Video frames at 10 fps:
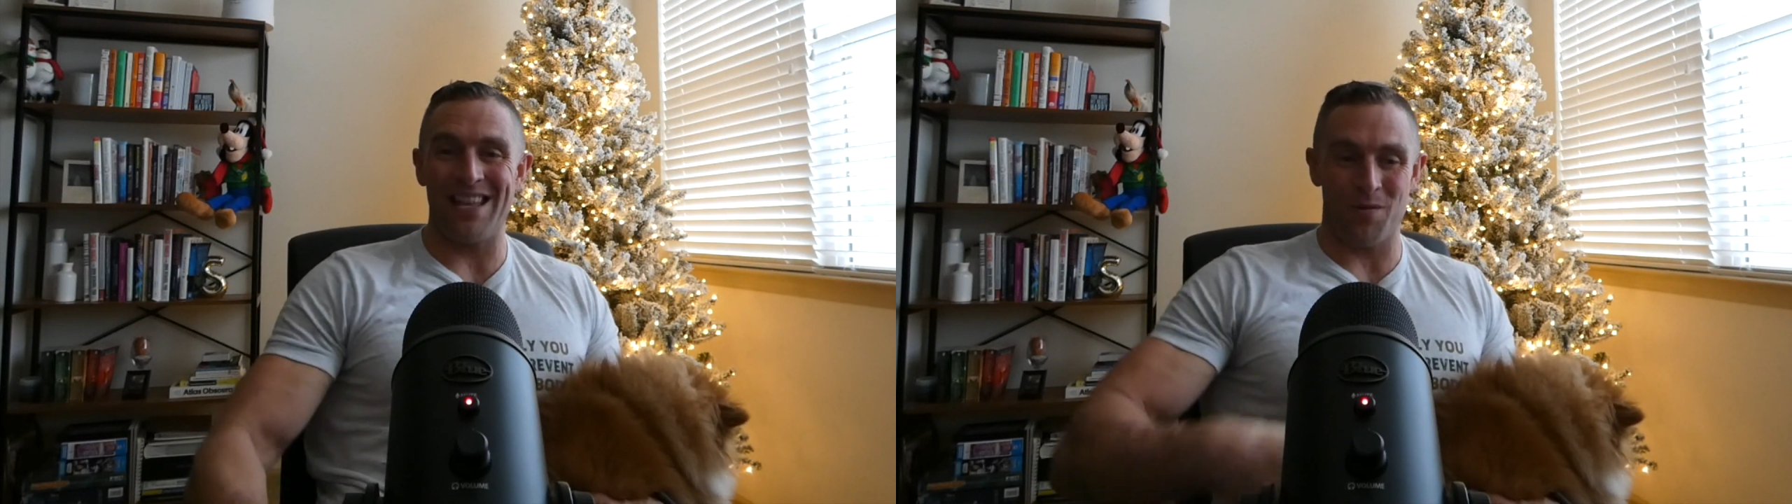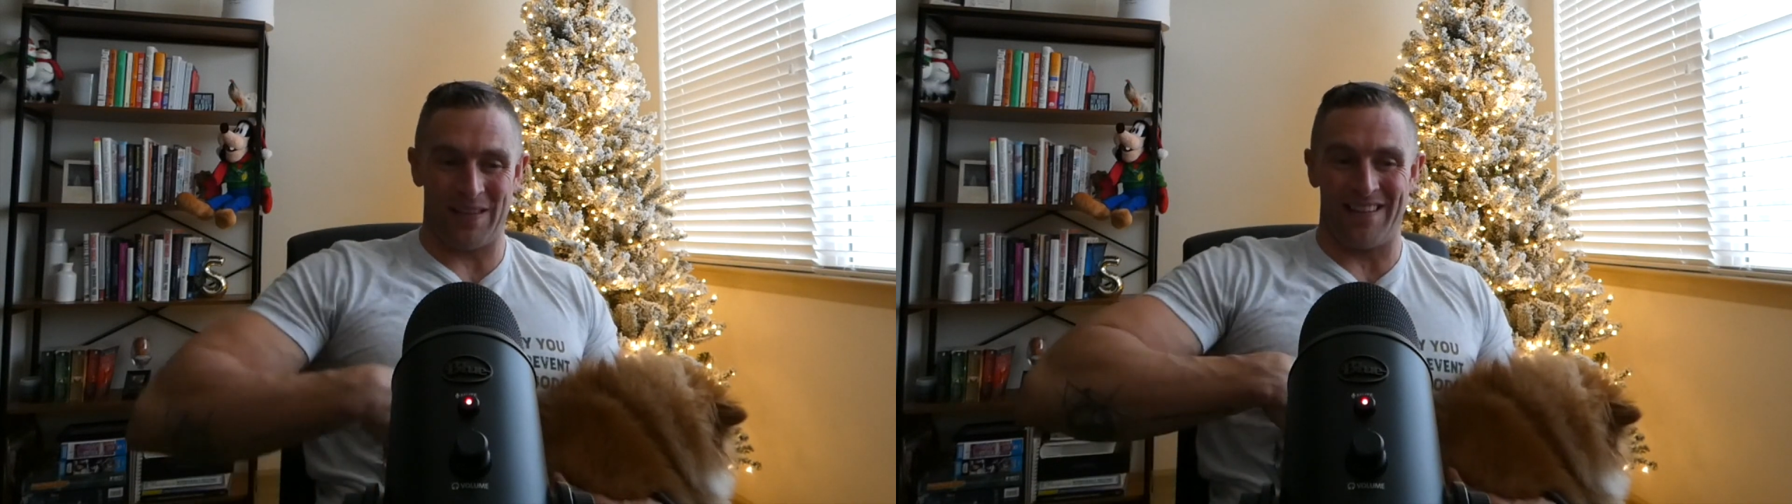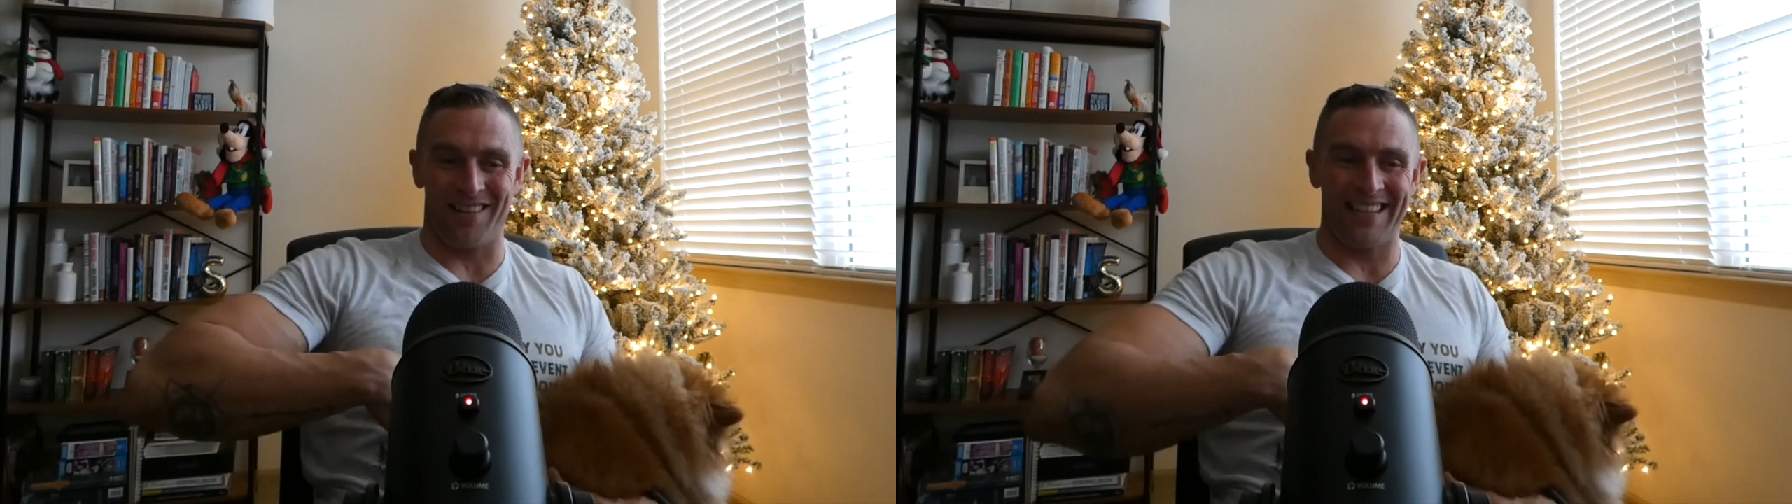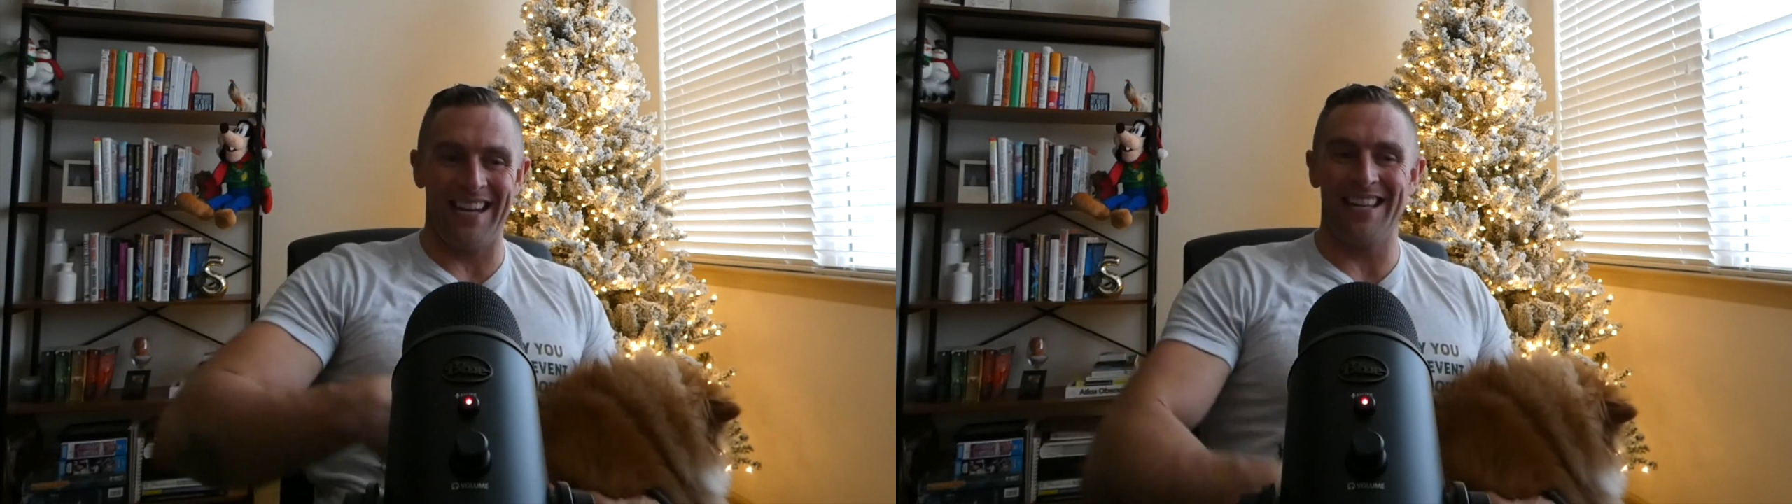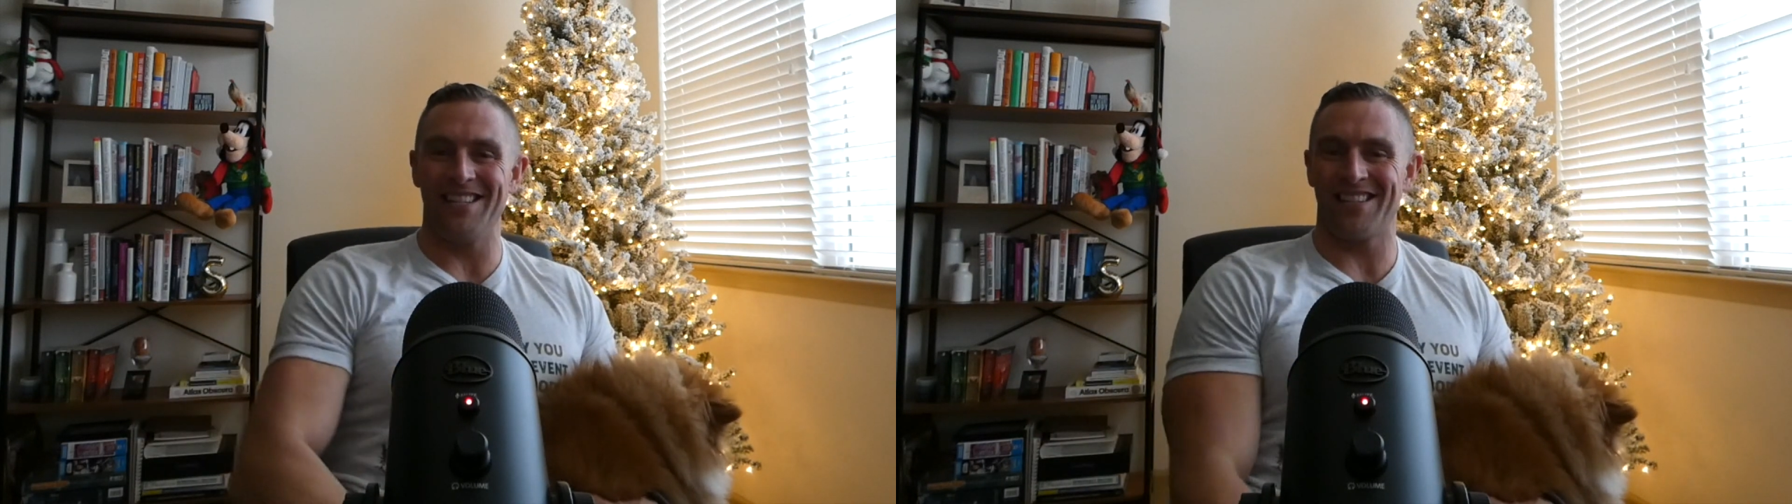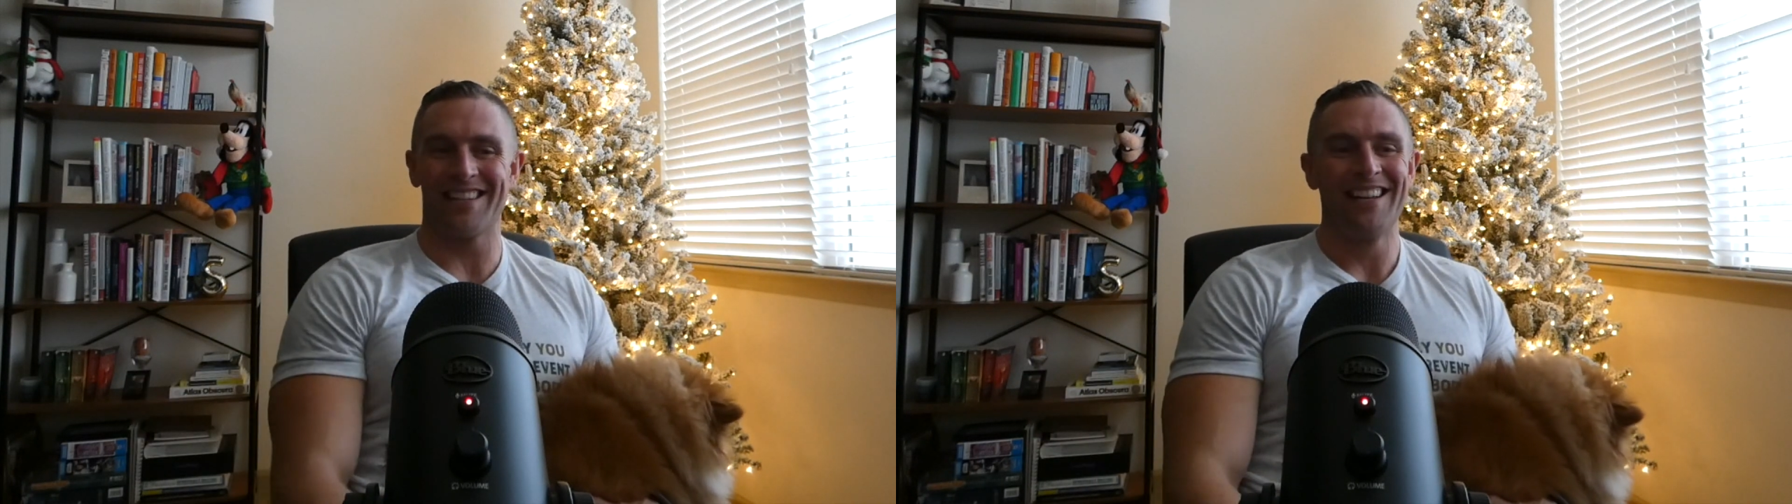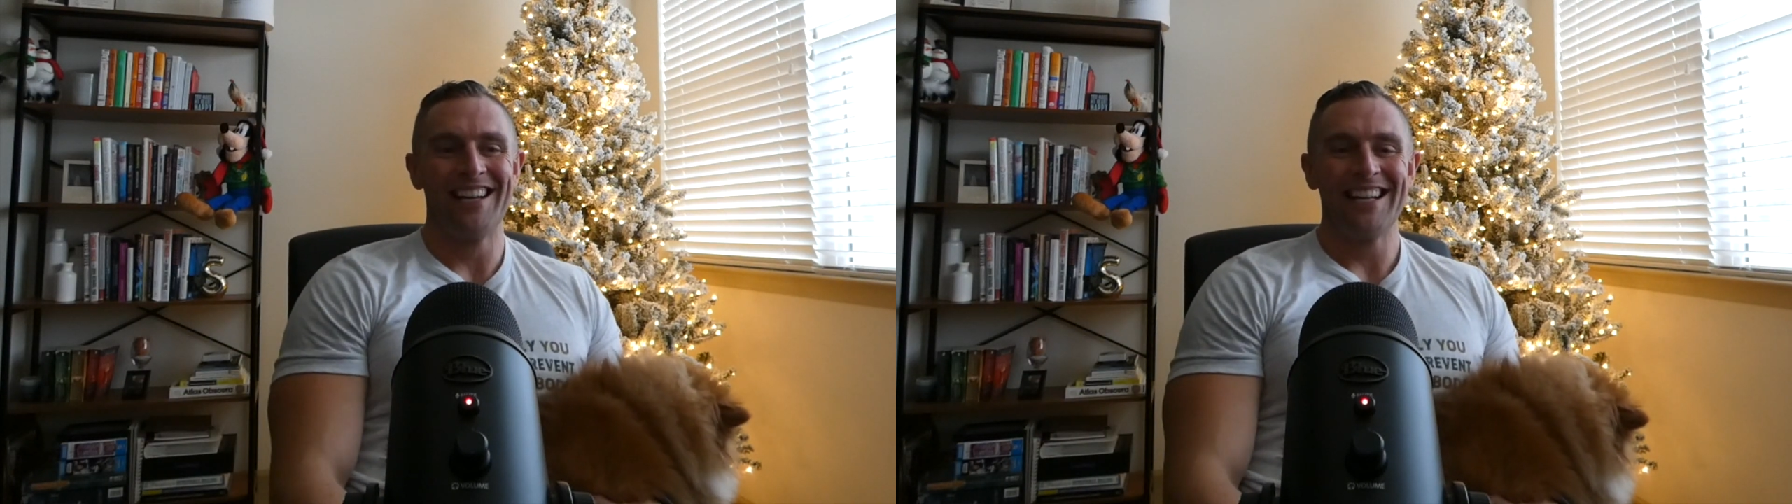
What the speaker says: They were sucked in and just